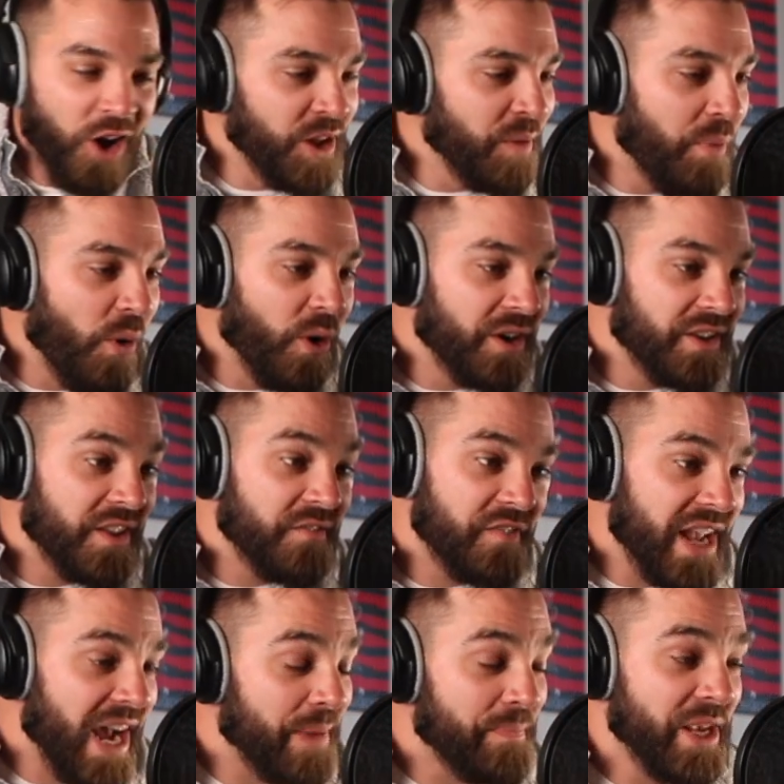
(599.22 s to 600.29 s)
all aboard the
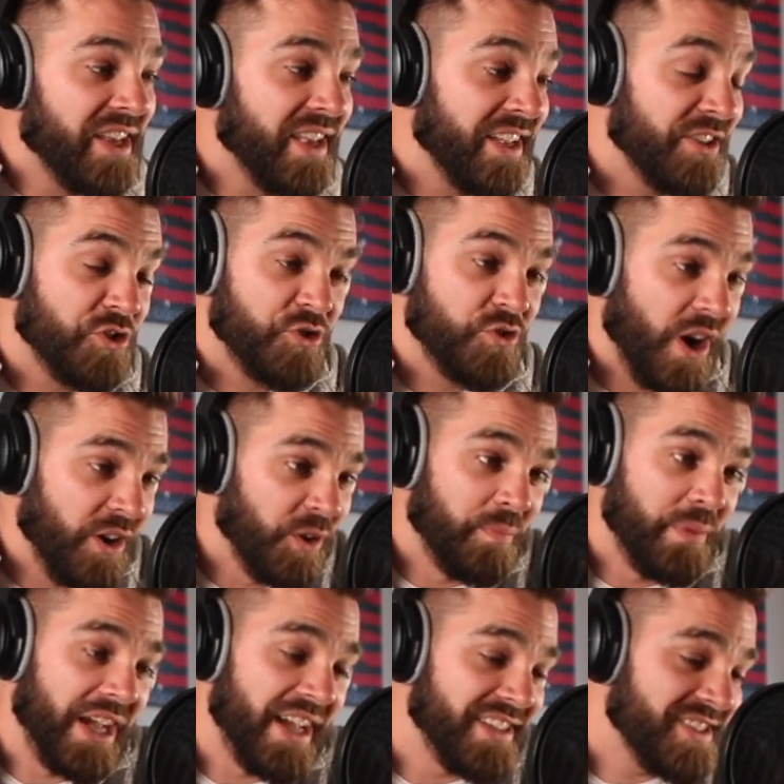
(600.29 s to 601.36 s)
VIP Kids Struggle
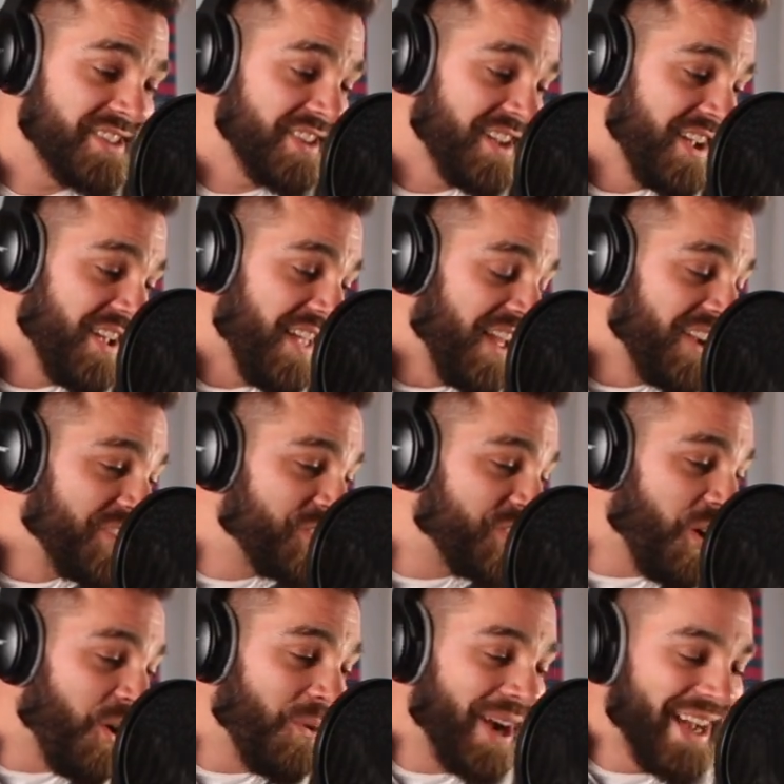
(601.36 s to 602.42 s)
Bus.
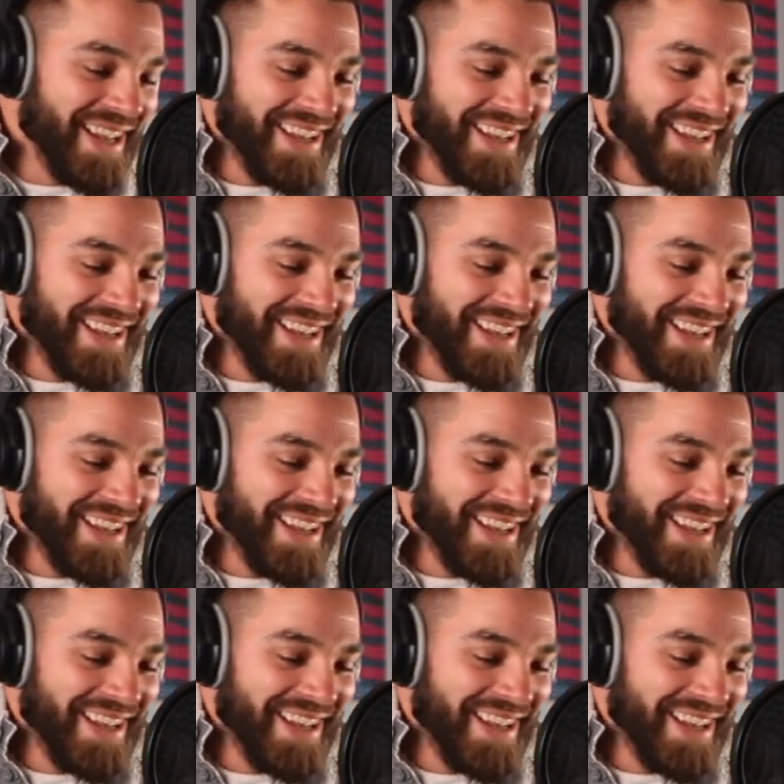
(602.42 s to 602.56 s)
So,